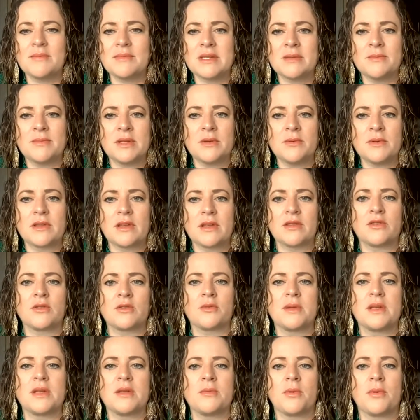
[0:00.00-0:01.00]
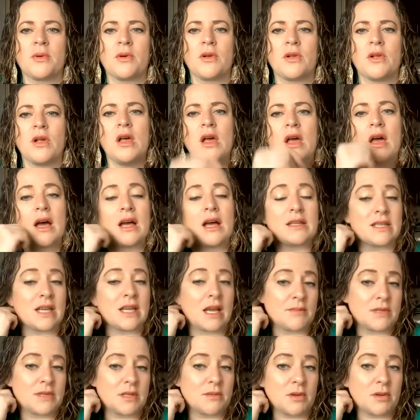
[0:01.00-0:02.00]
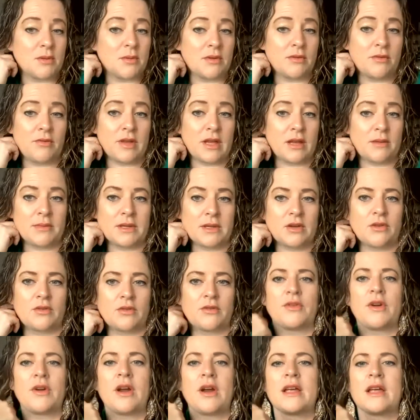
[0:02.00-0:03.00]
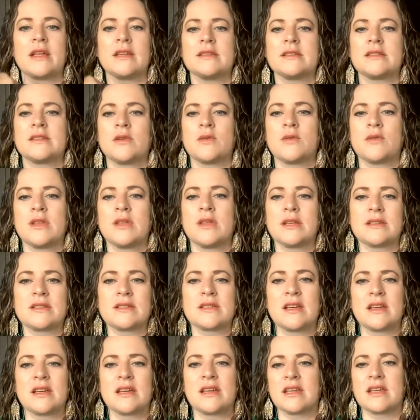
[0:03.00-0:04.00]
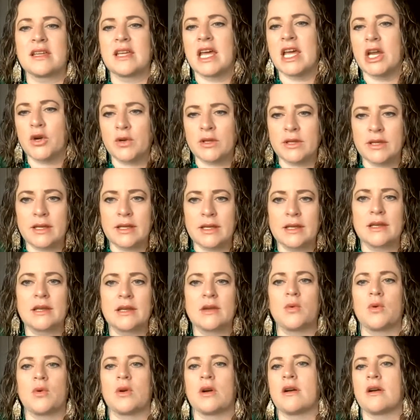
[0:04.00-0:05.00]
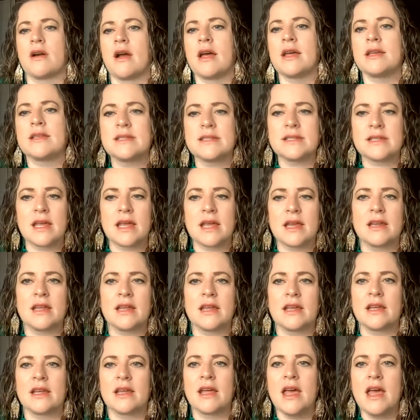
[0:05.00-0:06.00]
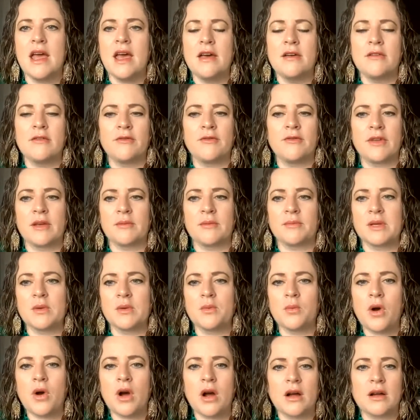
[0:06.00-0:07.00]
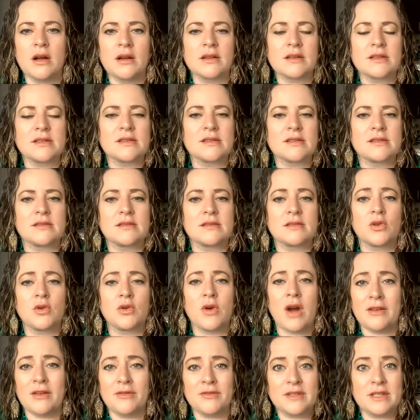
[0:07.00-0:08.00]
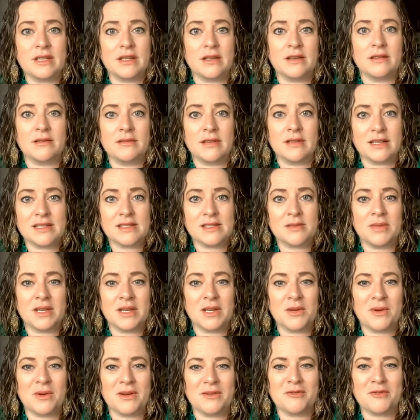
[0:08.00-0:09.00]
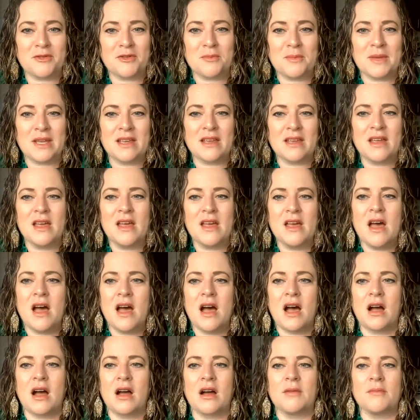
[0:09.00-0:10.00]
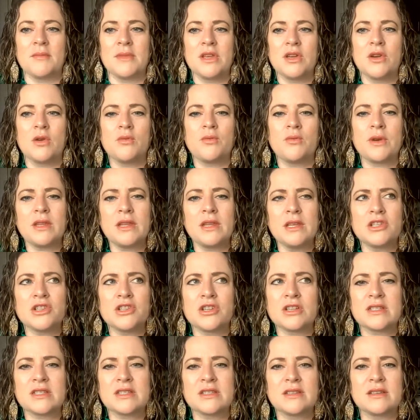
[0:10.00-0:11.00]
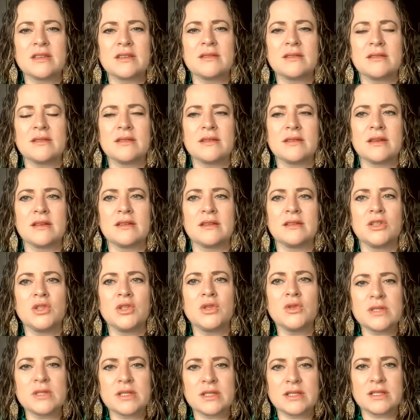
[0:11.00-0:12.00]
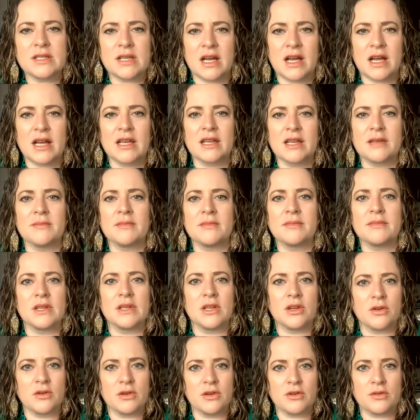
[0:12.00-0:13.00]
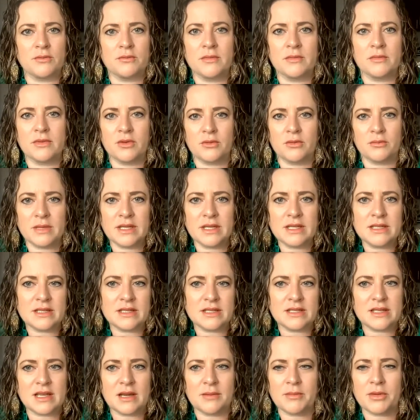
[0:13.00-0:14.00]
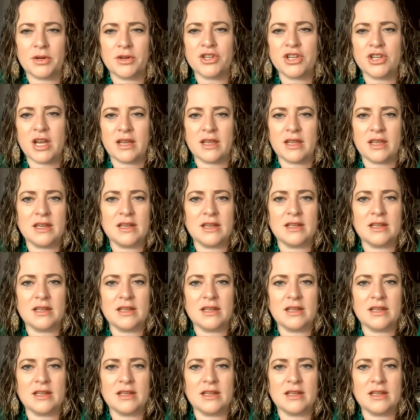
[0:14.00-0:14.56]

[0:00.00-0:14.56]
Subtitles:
to be with other people, a time to be with family or friends. So things like caroling or ice skating, family walks, crafting, that's a big one for me. Really just use the time, you're mid-December, check in